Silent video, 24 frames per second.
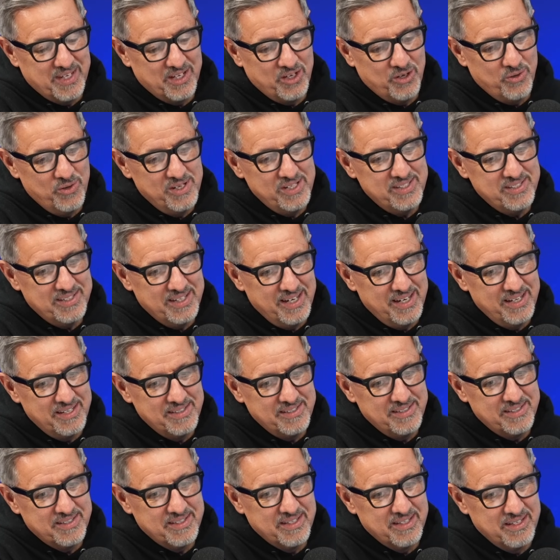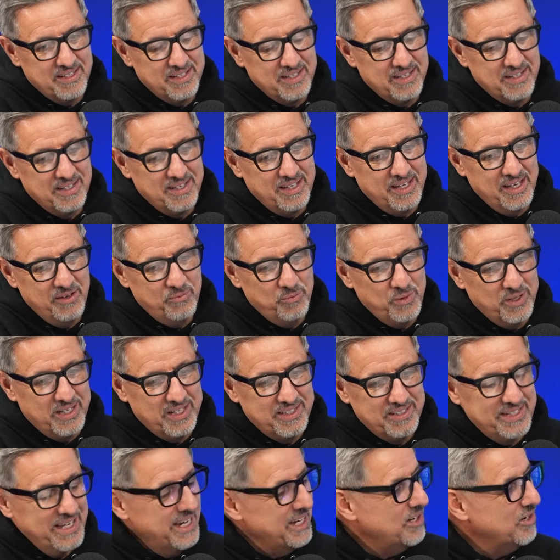Chris says, if we
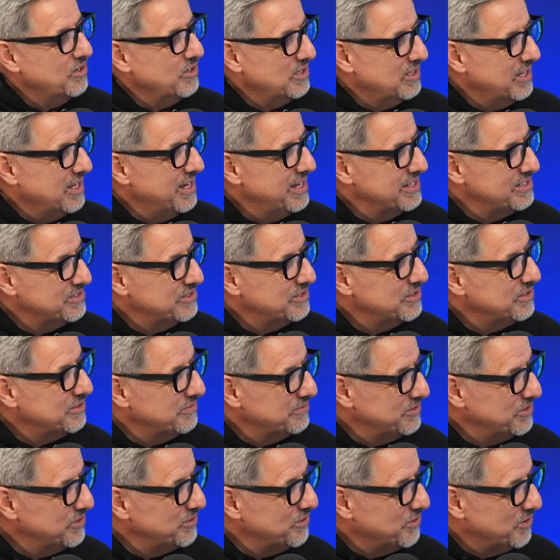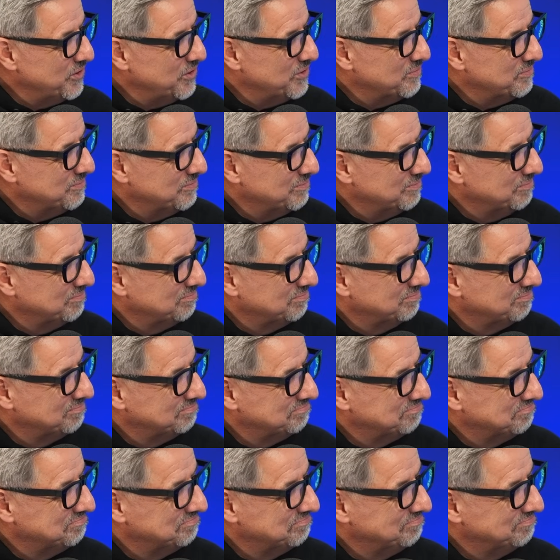can take our clients to the funeral
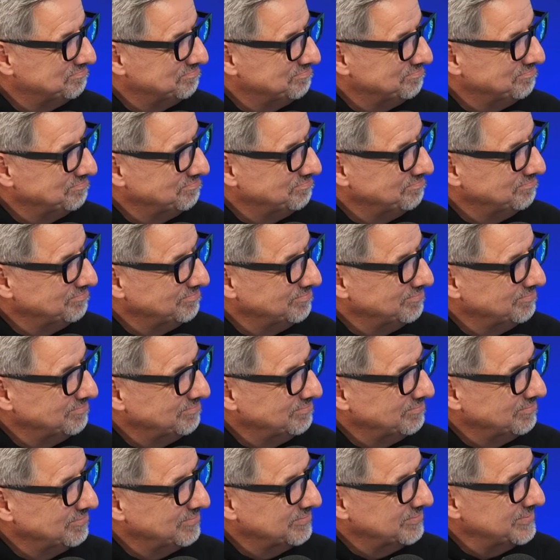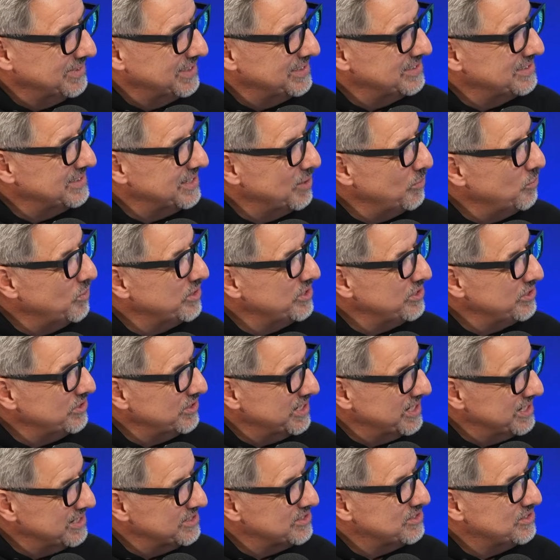home and say, what are your
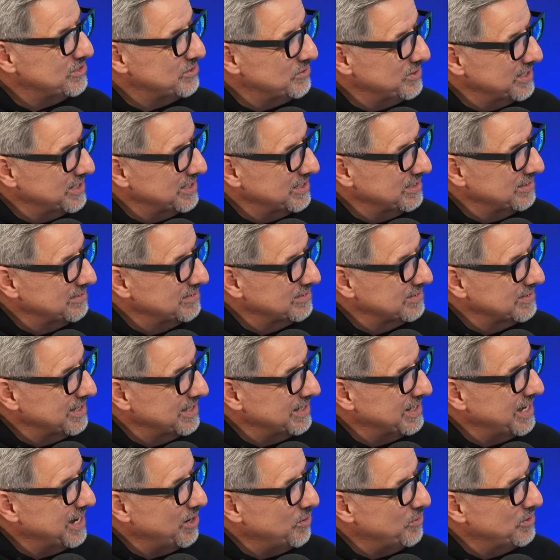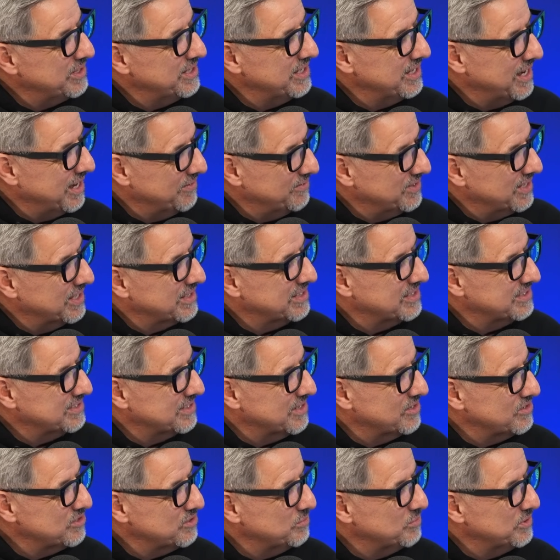kids doing? And how are they having that
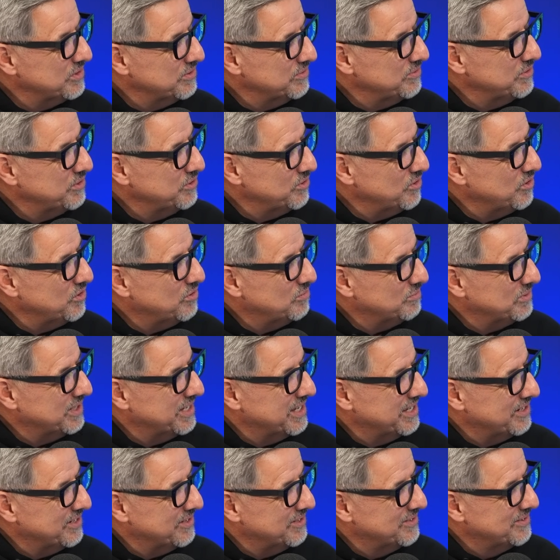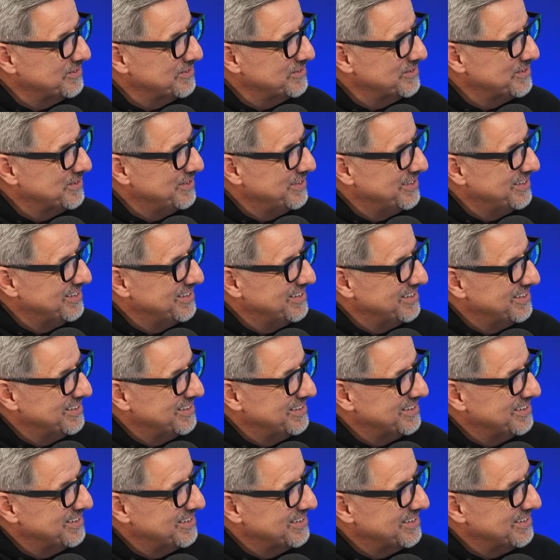discussion with the funeral home planner?
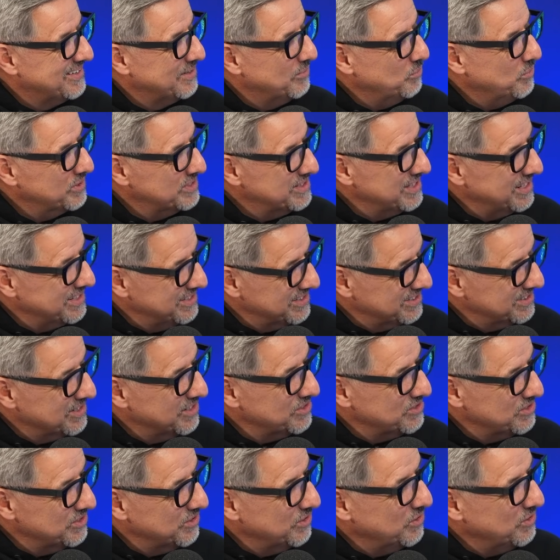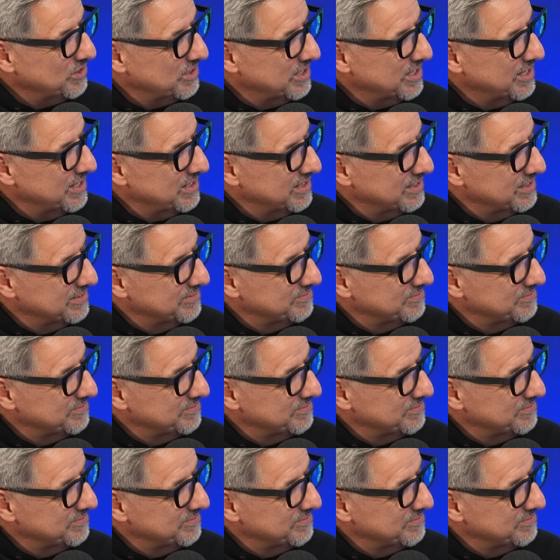What's that discussion look like?